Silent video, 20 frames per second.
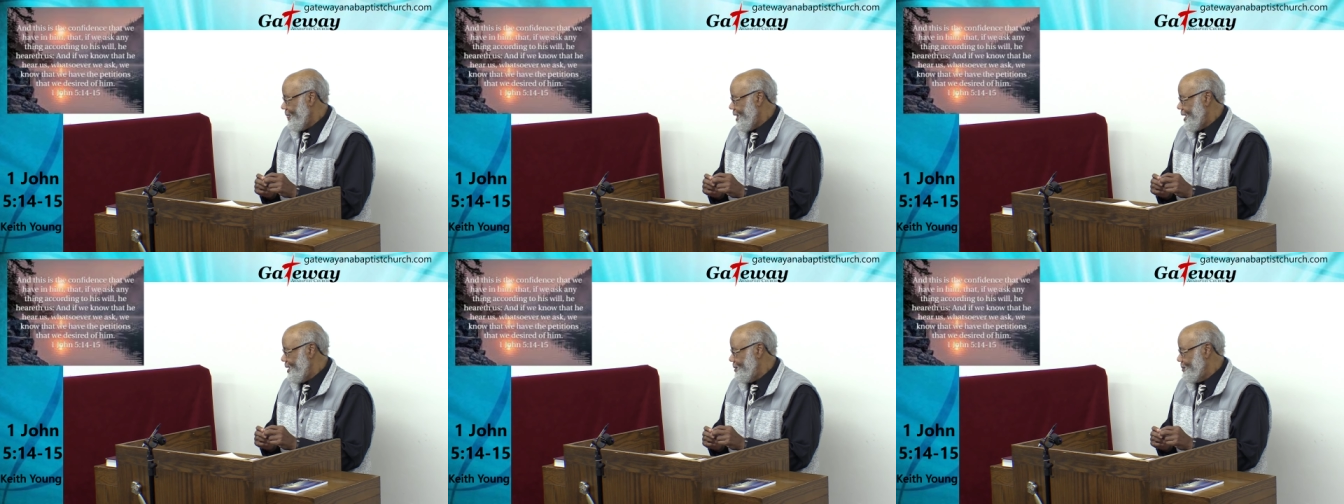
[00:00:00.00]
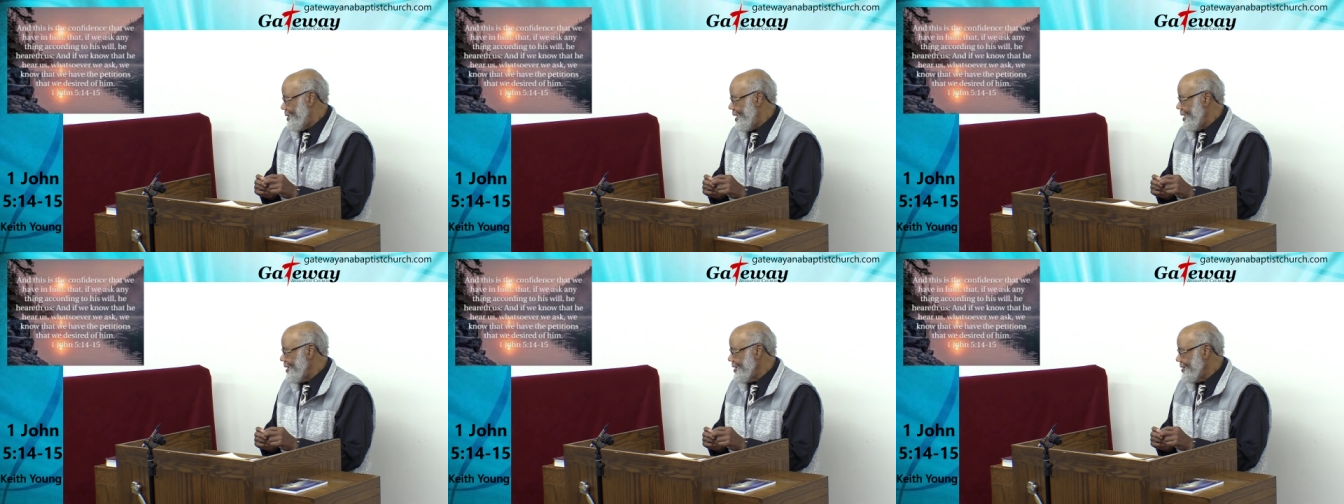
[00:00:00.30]
Mm-hmm.
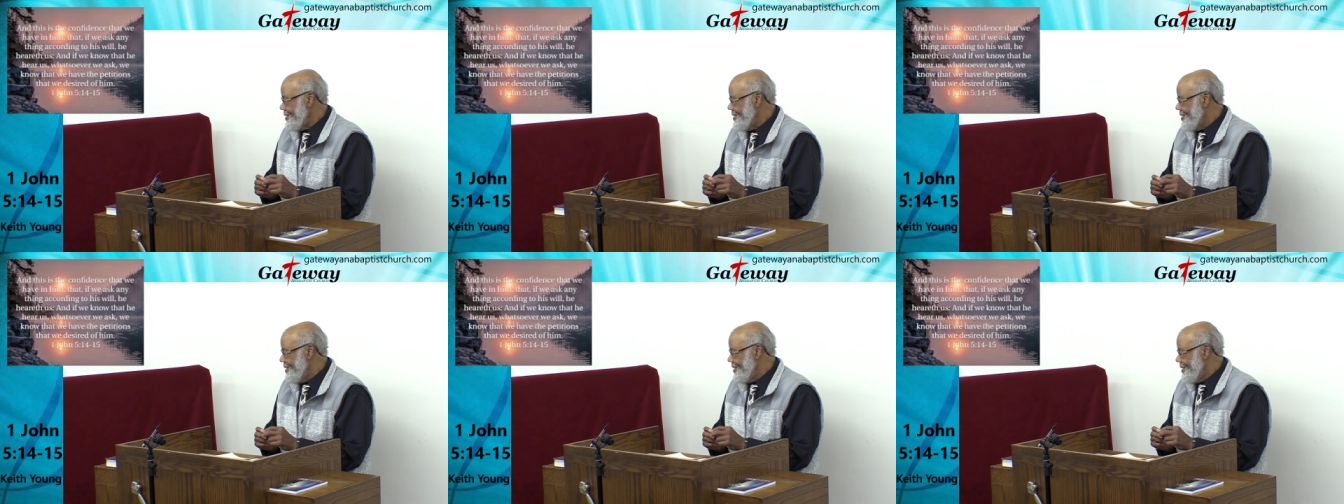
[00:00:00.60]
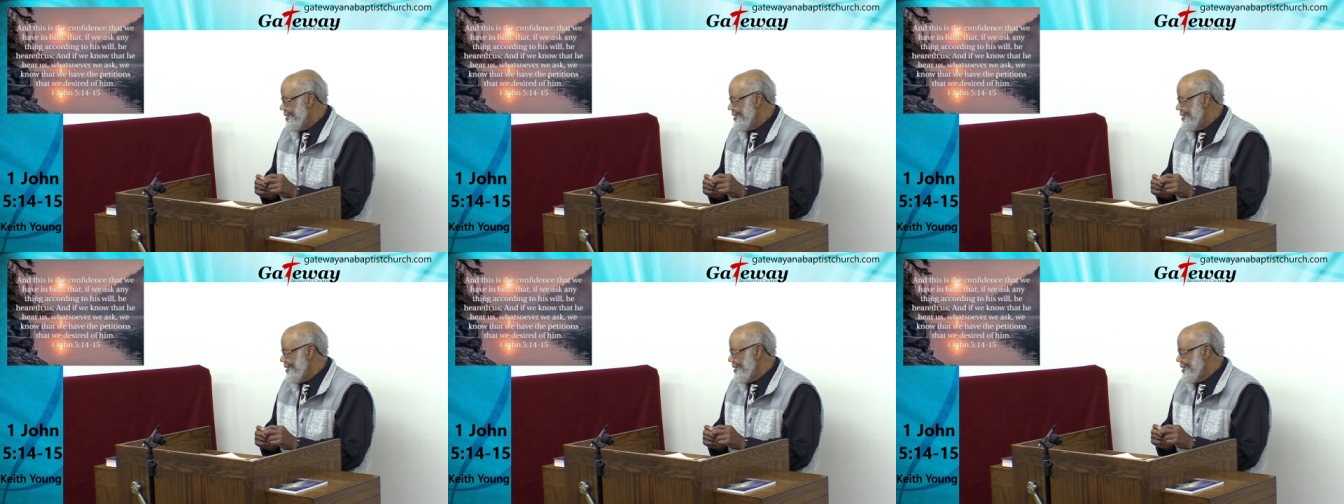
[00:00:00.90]
Amen?
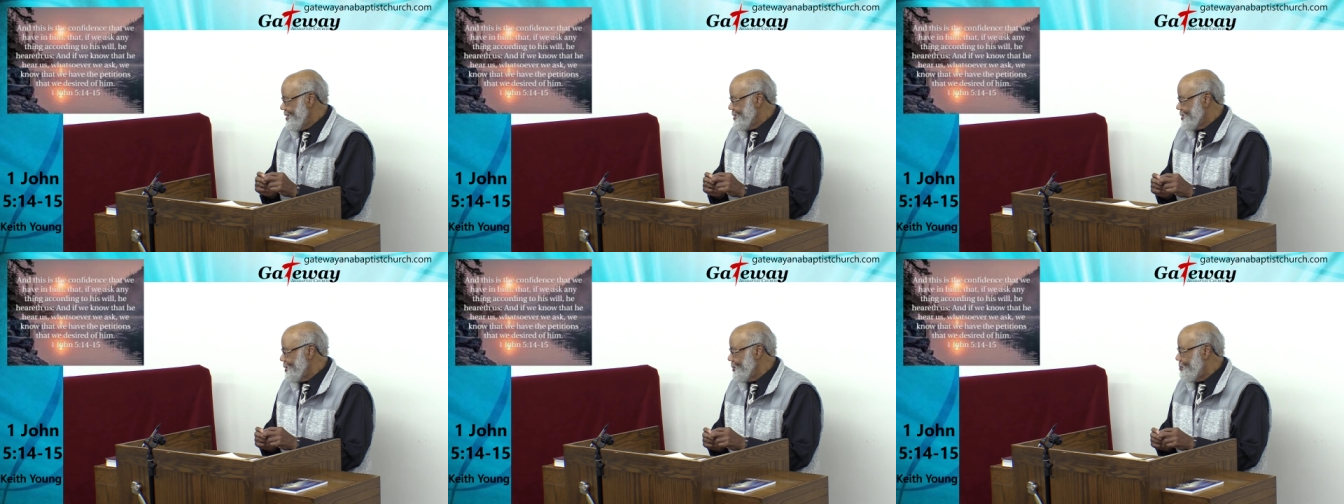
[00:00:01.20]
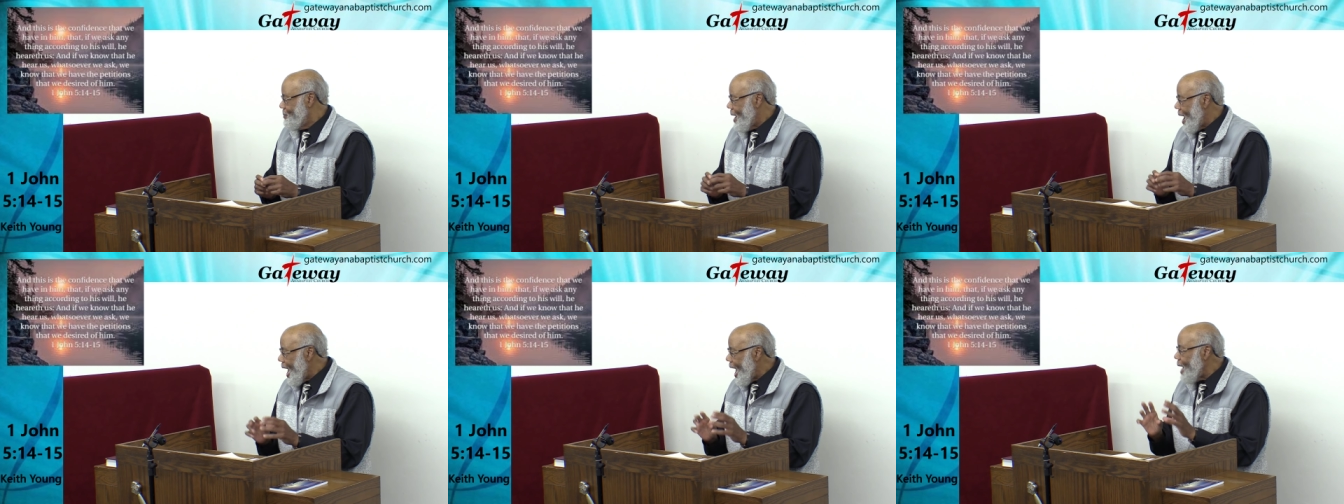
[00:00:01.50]
Right. The
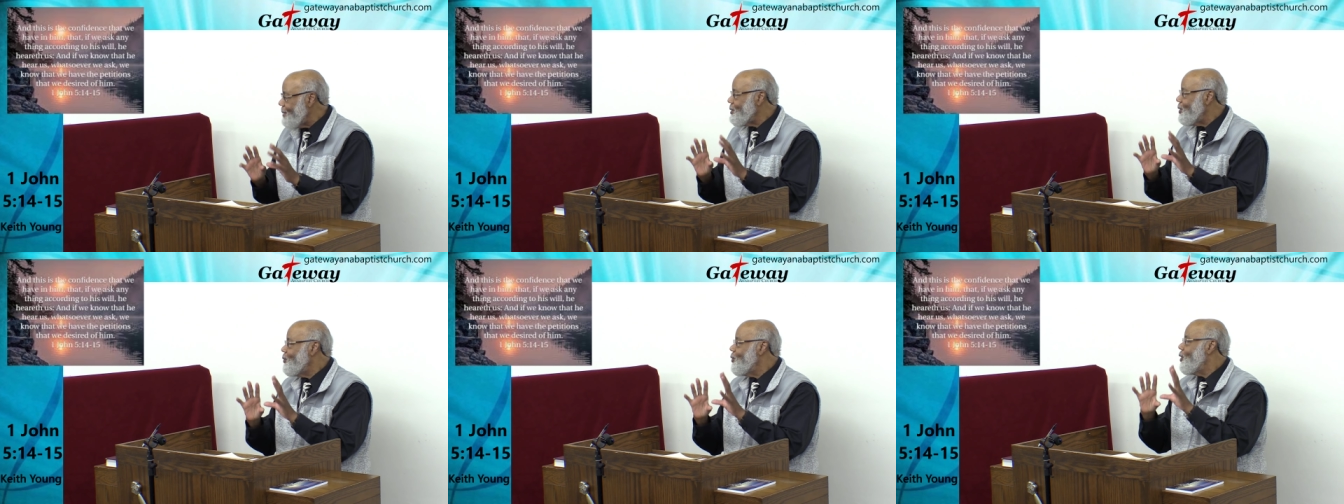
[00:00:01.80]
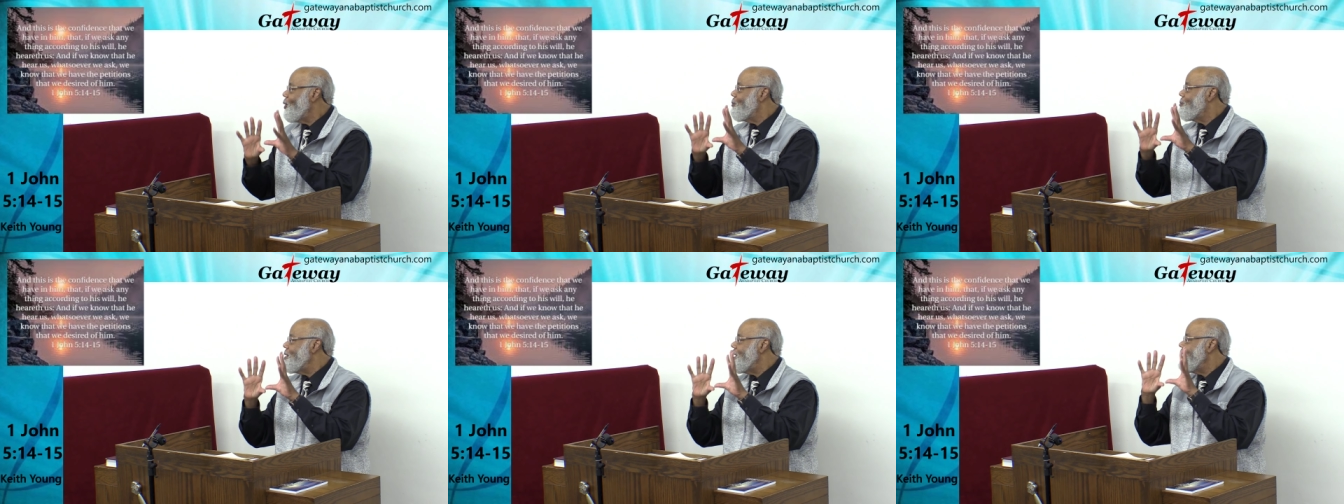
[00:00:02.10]
Bible
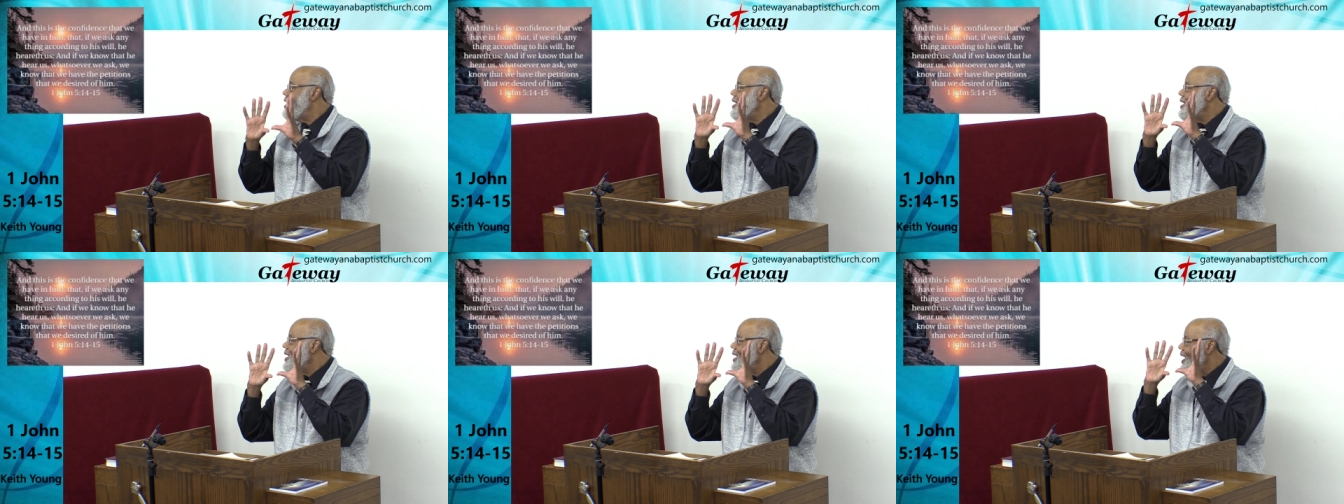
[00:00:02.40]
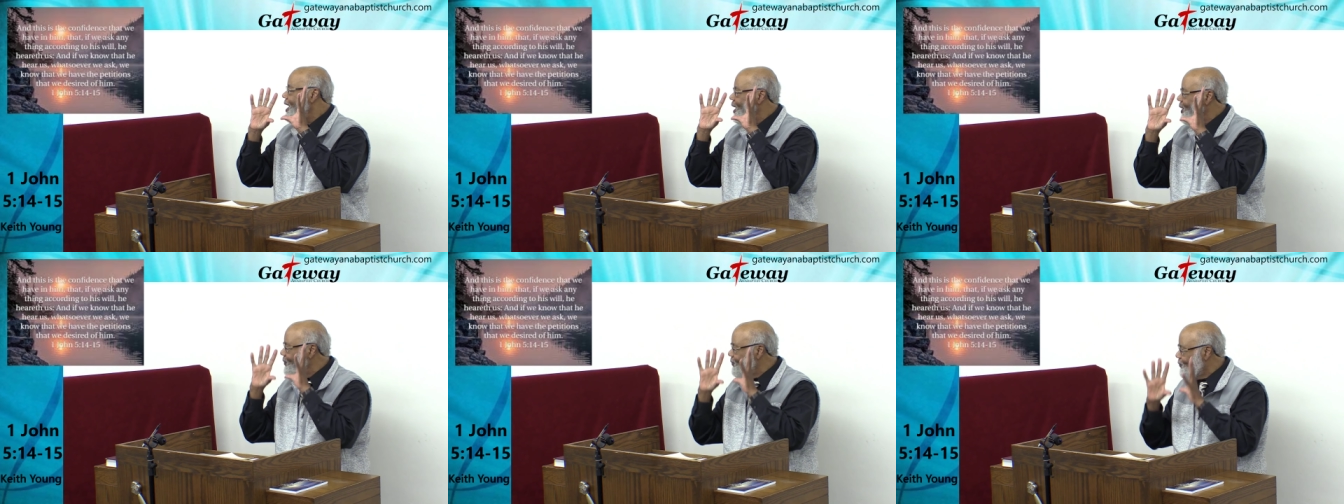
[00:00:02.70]
will be
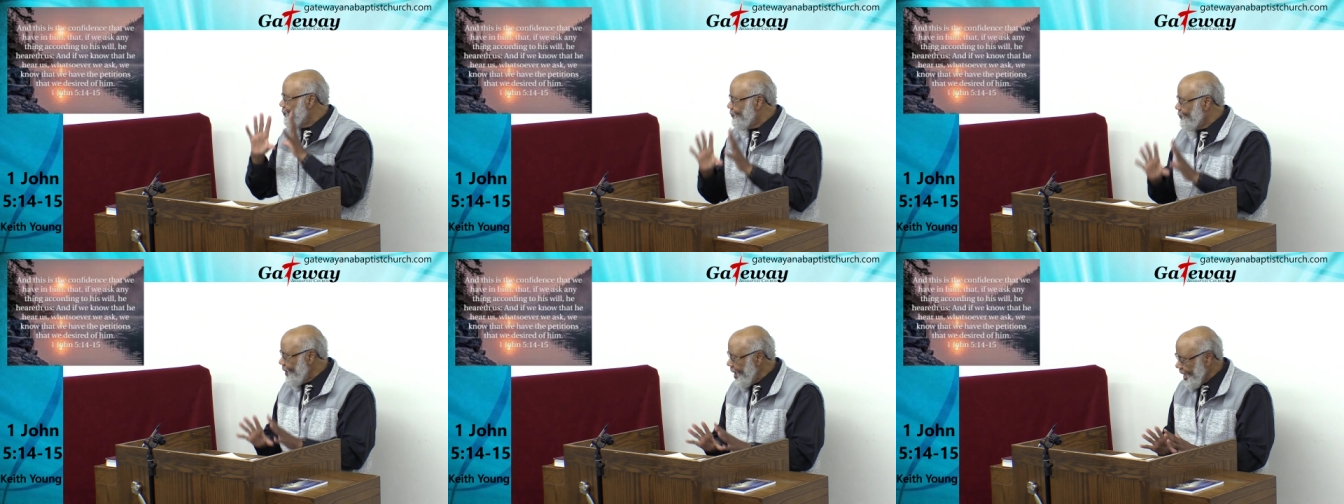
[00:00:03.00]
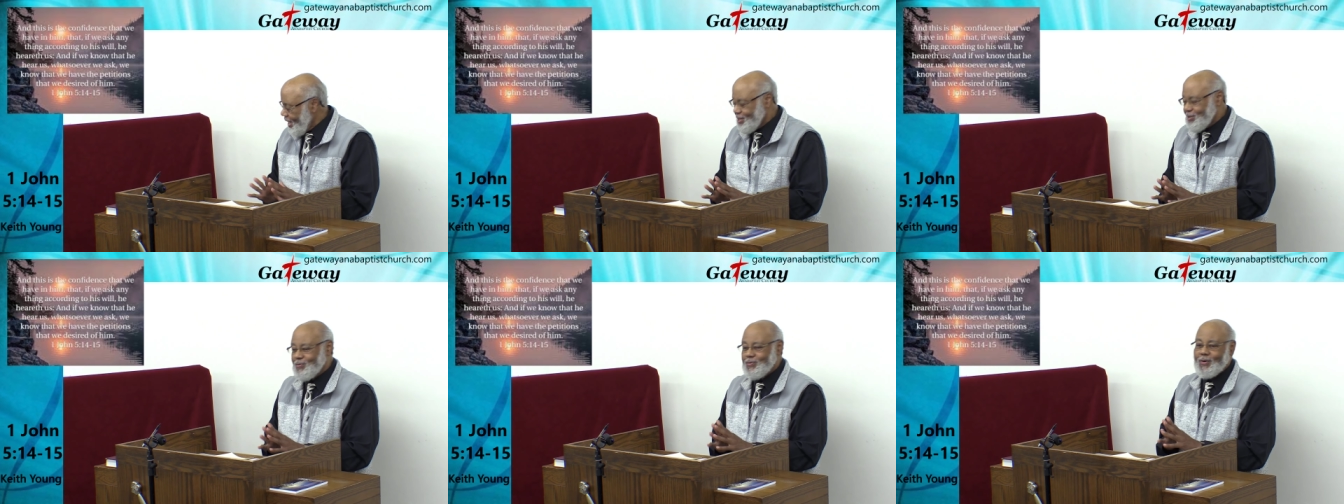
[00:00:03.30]

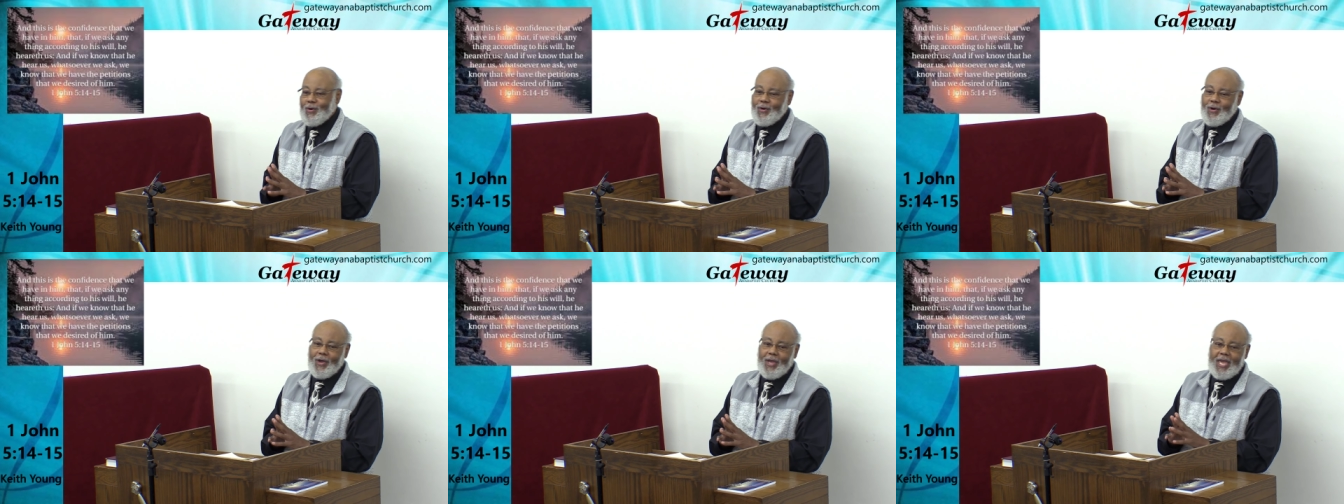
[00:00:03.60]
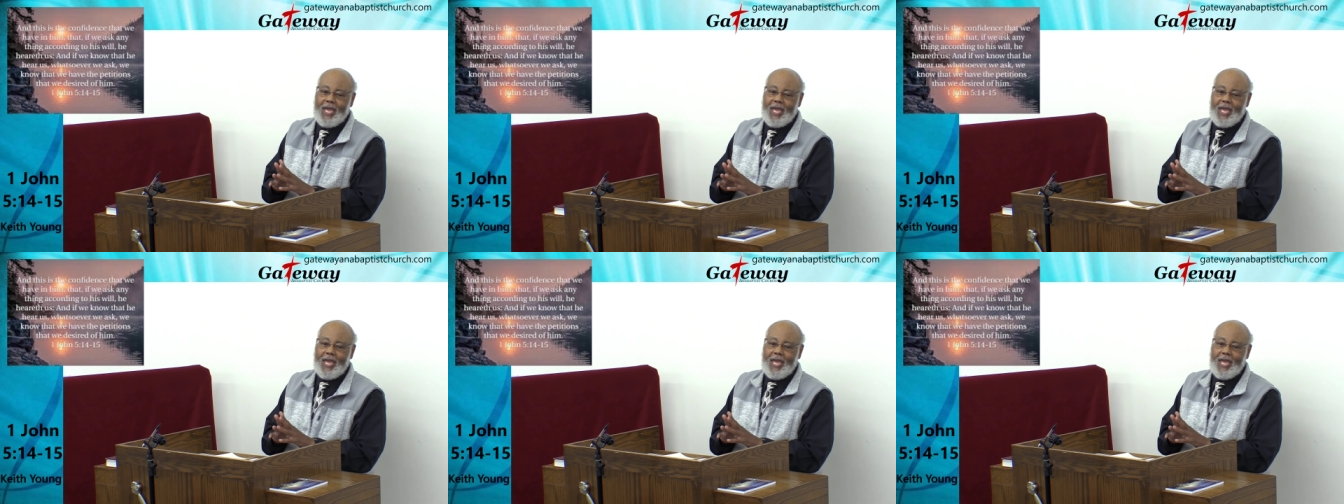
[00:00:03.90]
effectual.